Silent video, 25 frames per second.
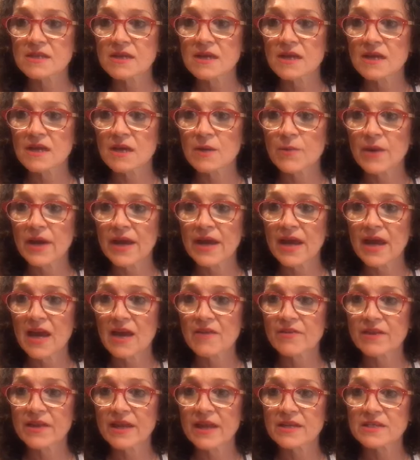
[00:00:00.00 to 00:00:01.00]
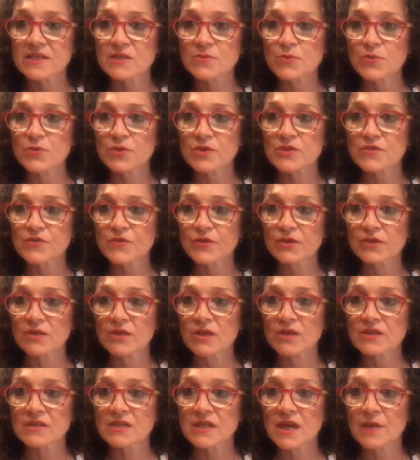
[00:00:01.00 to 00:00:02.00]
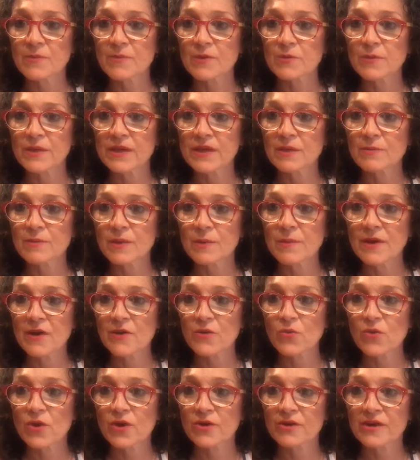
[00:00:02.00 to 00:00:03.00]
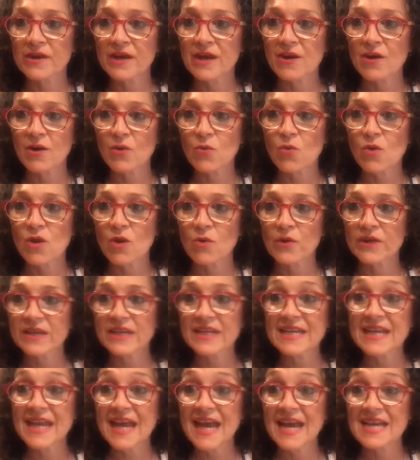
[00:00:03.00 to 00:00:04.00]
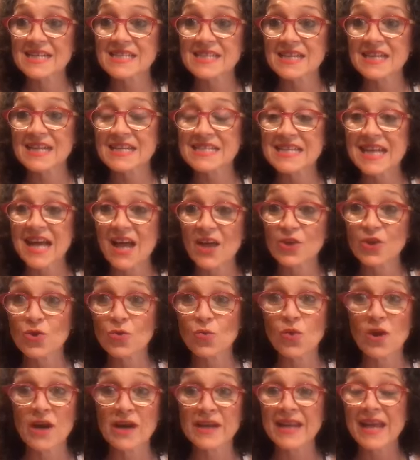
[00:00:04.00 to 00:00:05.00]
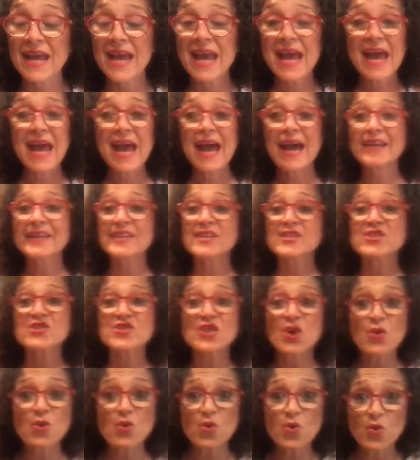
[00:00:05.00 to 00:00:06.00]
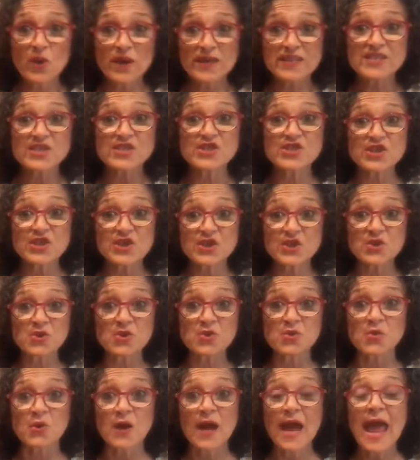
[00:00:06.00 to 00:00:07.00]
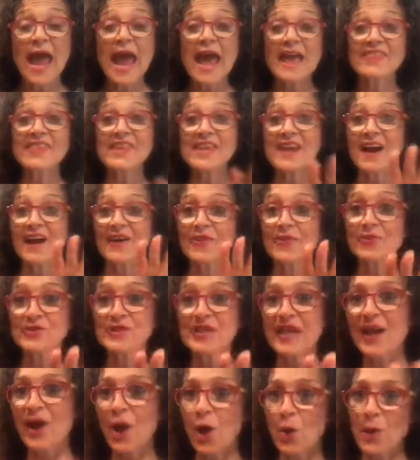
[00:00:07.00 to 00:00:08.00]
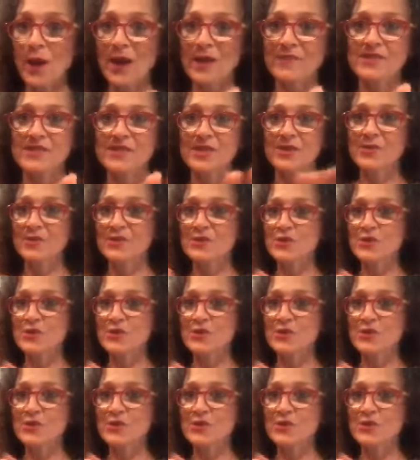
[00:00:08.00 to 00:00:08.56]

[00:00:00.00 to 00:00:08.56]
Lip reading: I haven't had smoothies for a long time. You're making my mouth water now. I want one. Yes, can I tell you what? And it's so quick to do. The other day, I have to tell you this.